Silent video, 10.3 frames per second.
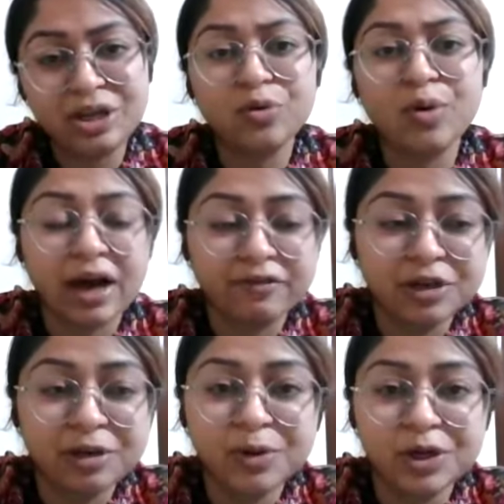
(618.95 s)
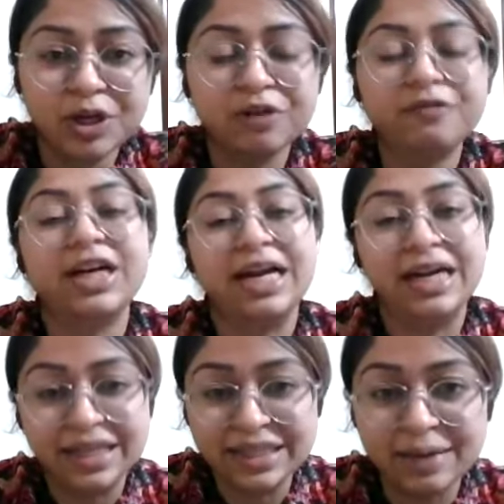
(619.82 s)
you have the liberty of
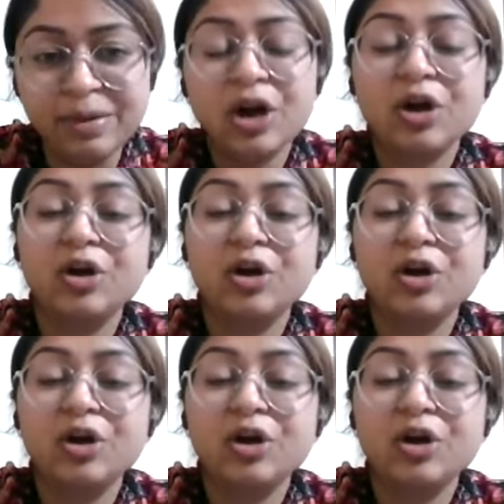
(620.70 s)
attending them.